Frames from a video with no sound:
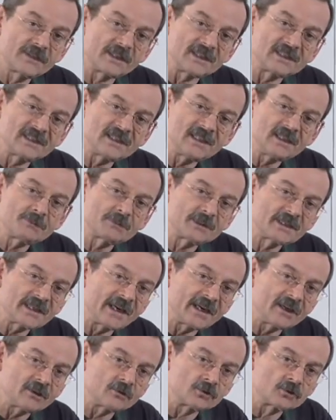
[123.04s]
the deep
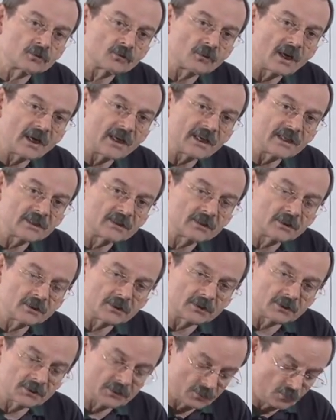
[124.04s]
down dry
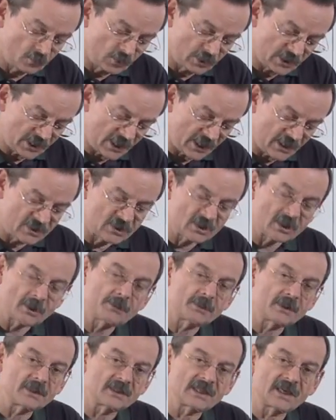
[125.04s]
dirt which ends
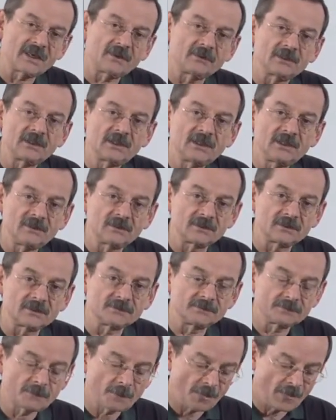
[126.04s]
up down here.
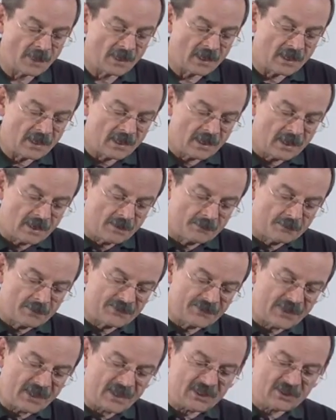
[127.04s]

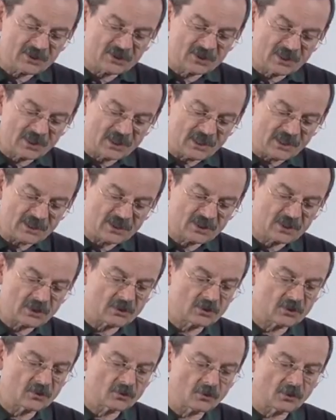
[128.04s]
But then it's this
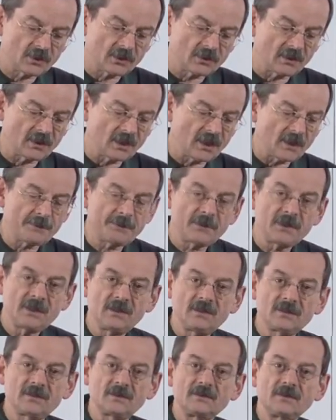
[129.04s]
soil up
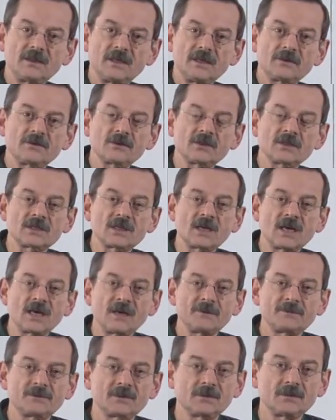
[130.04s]
here near the
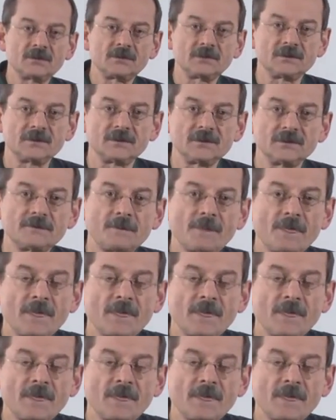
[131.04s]
top third